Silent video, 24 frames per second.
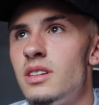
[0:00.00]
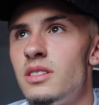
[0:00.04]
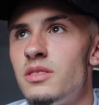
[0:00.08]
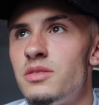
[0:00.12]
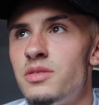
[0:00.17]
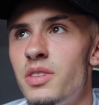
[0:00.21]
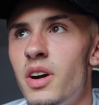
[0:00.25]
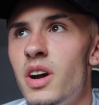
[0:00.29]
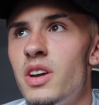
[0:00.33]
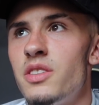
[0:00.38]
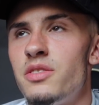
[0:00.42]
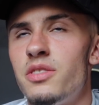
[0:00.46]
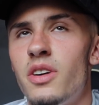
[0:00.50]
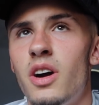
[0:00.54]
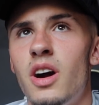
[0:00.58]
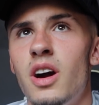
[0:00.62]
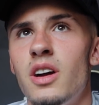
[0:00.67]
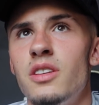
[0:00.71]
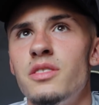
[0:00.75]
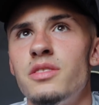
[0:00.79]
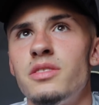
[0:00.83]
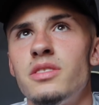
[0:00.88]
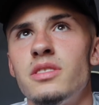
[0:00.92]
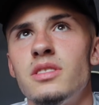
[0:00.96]

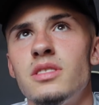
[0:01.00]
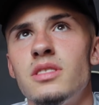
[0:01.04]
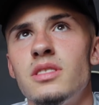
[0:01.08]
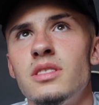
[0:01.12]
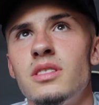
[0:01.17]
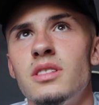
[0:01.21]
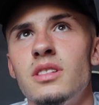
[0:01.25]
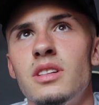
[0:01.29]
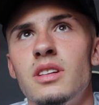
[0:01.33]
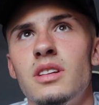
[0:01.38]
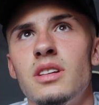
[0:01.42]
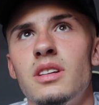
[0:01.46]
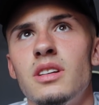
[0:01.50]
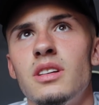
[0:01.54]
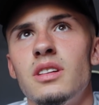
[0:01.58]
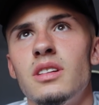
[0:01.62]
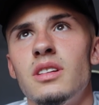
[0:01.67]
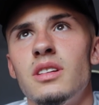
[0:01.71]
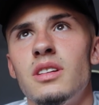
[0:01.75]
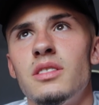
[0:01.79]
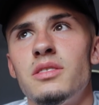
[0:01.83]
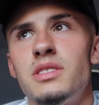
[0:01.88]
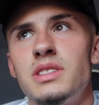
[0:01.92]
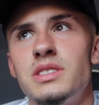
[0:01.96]
35.
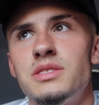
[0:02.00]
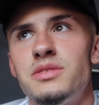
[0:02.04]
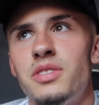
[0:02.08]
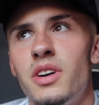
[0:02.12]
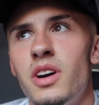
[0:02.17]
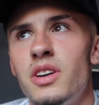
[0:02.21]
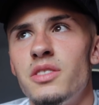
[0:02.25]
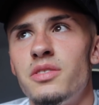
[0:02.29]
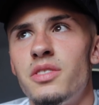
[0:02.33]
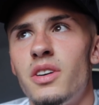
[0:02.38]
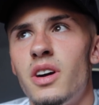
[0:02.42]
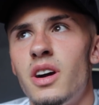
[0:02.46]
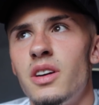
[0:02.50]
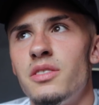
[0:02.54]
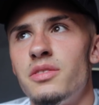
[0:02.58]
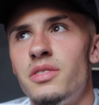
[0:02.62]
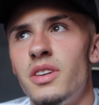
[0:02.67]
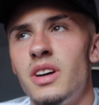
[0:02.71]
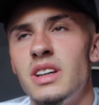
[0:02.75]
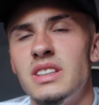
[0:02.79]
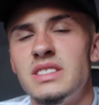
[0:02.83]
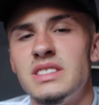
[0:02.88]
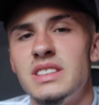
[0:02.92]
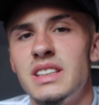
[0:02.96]
I think he's 35,
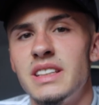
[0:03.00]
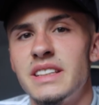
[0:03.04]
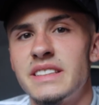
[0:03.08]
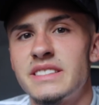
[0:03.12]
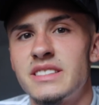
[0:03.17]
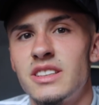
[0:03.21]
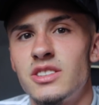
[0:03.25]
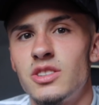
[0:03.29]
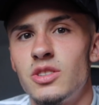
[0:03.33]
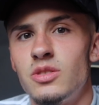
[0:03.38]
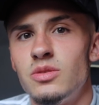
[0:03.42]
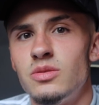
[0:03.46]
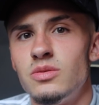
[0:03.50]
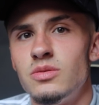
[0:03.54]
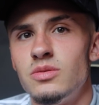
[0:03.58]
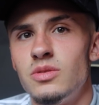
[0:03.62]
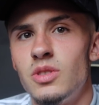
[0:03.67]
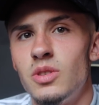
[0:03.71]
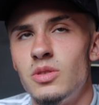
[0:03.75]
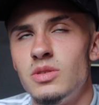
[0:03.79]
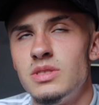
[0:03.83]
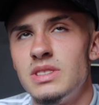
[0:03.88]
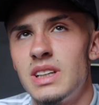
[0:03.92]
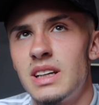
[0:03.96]
36. I don't
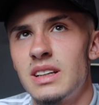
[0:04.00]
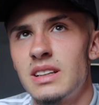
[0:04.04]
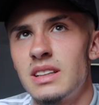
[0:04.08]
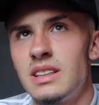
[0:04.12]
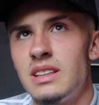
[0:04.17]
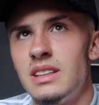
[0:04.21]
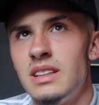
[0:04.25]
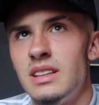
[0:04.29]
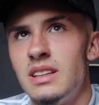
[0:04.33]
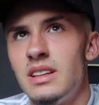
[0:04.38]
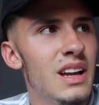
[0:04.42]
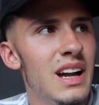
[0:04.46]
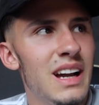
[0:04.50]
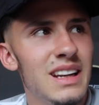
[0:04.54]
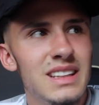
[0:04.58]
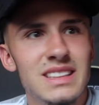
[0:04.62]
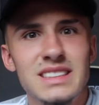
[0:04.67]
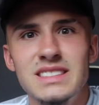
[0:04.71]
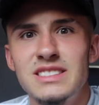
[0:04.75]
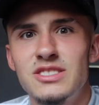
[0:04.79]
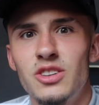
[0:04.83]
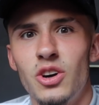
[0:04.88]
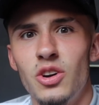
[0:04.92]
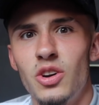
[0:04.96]
know exactly. And
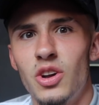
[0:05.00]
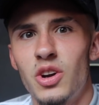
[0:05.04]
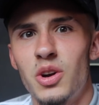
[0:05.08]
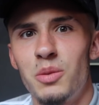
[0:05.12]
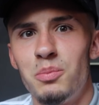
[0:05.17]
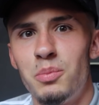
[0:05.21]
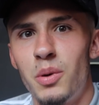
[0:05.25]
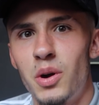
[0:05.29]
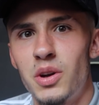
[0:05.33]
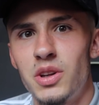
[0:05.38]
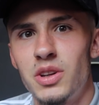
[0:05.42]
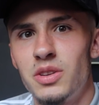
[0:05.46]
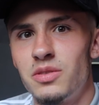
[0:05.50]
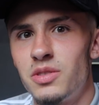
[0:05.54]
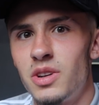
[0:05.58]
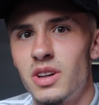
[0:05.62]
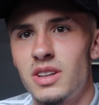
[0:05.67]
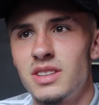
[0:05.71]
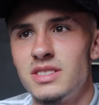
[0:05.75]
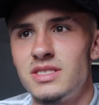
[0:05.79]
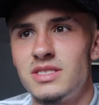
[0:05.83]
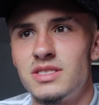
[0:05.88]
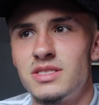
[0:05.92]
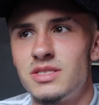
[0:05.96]
he's got like a body of
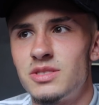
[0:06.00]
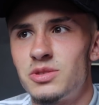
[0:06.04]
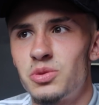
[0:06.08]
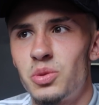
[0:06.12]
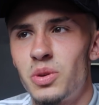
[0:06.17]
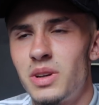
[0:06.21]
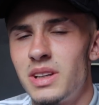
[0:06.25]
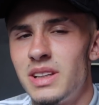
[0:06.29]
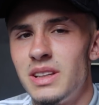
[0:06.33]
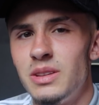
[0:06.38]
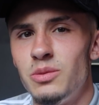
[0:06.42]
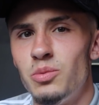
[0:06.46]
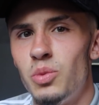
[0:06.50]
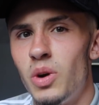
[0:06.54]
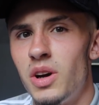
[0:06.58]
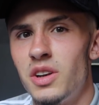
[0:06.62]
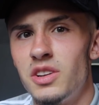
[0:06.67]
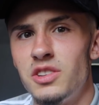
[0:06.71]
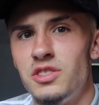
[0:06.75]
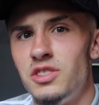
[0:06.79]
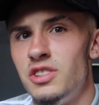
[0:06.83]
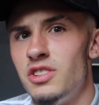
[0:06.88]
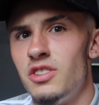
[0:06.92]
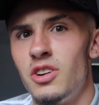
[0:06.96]
like a
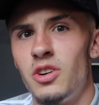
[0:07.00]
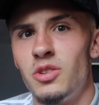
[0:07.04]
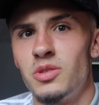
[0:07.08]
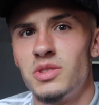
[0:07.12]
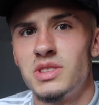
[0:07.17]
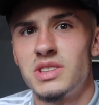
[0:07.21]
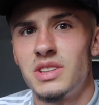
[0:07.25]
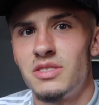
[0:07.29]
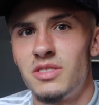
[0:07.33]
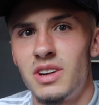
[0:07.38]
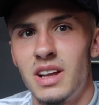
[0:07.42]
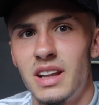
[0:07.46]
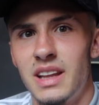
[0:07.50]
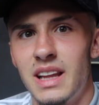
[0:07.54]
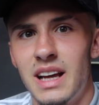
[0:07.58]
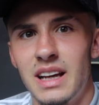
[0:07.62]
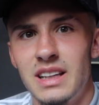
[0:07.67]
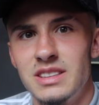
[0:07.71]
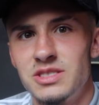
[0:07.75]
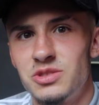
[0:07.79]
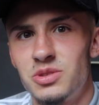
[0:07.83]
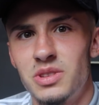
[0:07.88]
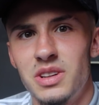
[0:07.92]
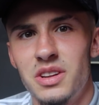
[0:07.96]
21-year-old or something like
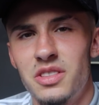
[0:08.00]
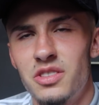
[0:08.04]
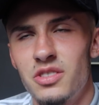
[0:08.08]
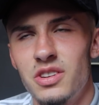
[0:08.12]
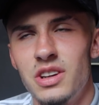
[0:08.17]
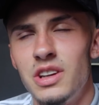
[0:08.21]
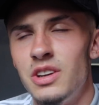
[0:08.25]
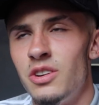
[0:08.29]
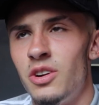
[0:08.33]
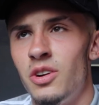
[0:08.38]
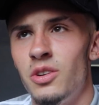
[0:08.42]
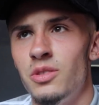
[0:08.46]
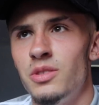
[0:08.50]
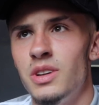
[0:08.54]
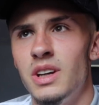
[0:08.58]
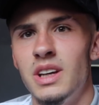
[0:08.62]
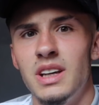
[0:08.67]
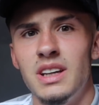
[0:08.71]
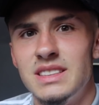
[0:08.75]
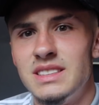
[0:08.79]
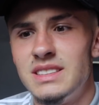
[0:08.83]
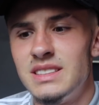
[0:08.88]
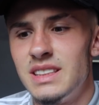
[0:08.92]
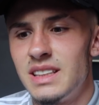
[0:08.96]
that. 23-year-old.
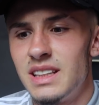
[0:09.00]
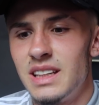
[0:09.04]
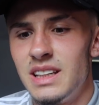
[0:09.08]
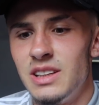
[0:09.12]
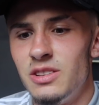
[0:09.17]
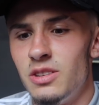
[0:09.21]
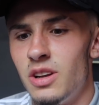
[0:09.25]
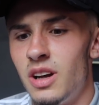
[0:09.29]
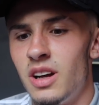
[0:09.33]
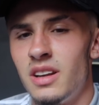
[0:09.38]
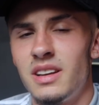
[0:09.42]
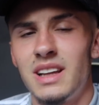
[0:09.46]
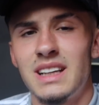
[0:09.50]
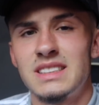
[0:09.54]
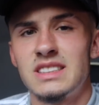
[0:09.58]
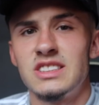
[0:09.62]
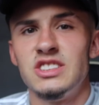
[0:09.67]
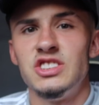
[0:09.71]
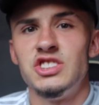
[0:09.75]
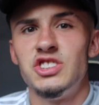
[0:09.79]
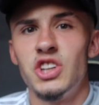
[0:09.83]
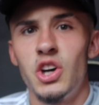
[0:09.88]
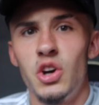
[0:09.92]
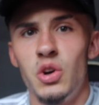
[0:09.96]
Statistically, like, that's a
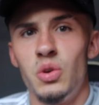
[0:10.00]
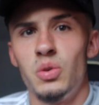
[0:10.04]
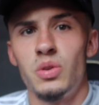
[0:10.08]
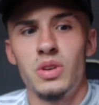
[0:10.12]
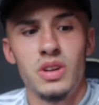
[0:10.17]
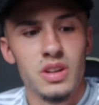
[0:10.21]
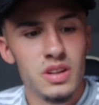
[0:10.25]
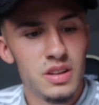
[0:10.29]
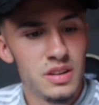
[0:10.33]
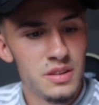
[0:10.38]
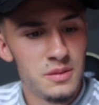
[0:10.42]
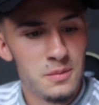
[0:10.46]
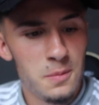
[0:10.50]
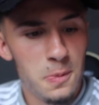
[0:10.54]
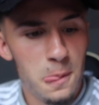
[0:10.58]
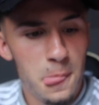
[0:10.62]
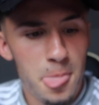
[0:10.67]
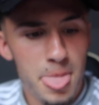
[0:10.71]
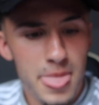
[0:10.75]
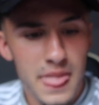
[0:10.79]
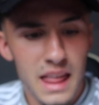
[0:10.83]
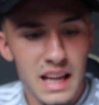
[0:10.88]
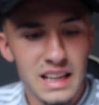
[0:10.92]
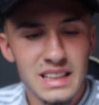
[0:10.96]
joke.
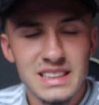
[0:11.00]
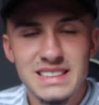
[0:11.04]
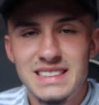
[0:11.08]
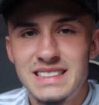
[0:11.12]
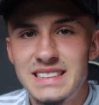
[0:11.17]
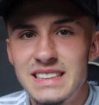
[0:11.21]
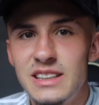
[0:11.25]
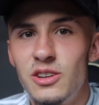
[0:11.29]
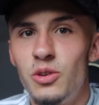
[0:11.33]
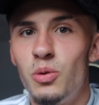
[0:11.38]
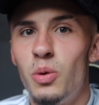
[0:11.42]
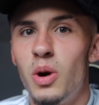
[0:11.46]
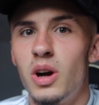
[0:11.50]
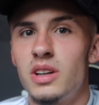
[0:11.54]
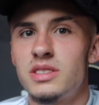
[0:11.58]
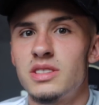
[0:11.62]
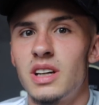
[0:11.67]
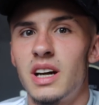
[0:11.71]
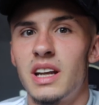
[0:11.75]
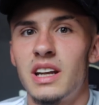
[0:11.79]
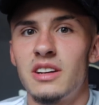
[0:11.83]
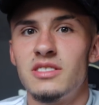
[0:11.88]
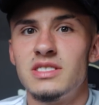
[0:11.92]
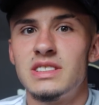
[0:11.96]
And he still works
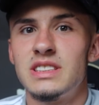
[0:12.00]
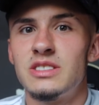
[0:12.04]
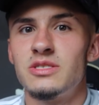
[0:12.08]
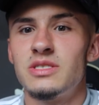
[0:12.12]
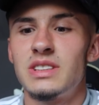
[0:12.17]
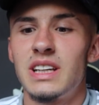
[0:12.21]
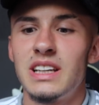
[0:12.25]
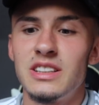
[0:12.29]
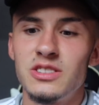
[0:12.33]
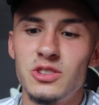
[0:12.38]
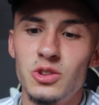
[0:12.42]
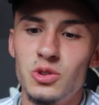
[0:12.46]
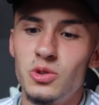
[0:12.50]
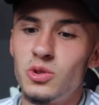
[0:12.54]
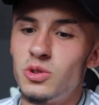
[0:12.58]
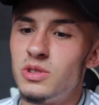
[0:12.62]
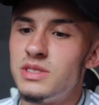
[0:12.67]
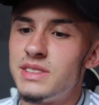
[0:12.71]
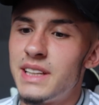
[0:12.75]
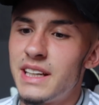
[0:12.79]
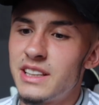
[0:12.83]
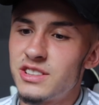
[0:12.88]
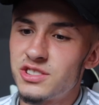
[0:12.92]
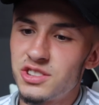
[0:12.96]
hard every single day, doing all
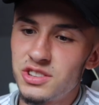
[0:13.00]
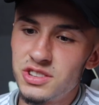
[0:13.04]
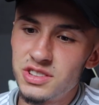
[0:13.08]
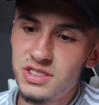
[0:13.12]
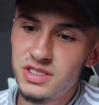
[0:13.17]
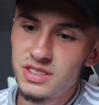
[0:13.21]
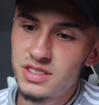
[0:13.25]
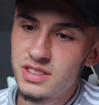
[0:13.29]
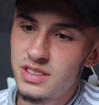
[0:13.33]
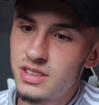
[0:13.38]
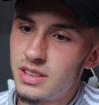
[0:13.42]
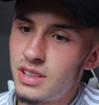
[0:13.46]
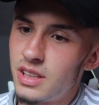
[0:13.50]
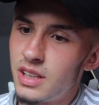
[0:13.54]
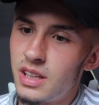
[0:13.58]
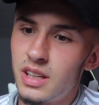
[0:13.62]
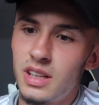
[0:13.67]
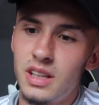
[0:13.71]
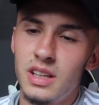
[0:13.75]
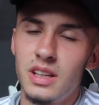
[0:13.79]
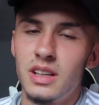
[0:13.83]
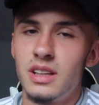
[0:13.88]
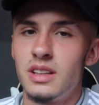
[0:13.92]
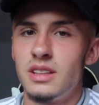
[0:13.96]
his extras. And
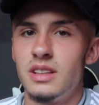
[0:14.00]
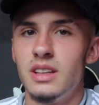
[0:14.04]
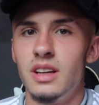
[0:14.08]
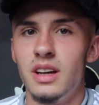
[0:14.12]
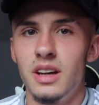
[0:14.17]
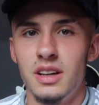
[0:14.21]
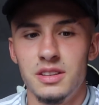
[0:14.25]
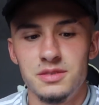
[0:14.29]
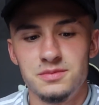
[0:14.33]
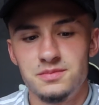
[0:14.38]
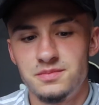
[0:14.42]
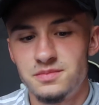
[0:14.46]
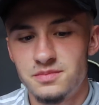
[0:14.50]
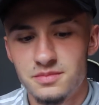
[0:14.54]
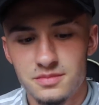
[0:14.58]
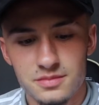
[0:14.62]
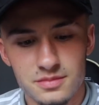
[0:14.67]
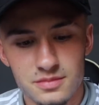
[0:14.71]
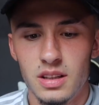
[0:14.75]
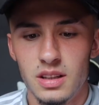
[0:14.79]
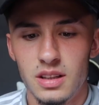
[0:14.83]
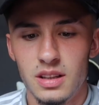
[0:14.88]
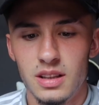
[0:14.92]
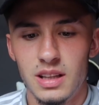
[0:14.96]
yeah,
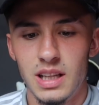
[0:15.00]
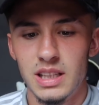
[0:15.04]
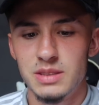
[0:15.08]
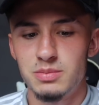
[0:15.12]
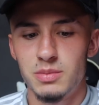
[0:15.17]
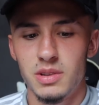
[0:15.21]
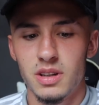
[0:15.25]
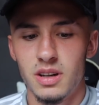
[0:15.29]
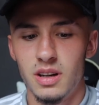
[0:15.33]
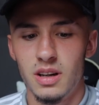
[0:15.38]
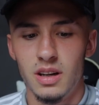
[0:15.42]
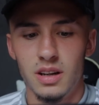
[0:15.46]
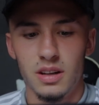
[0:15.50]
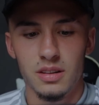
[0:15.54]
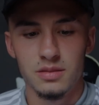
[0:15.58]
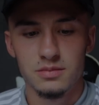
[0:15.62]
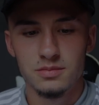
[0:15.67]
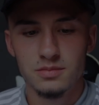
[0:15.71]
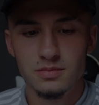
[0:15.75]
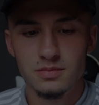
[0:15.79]
that's my guy.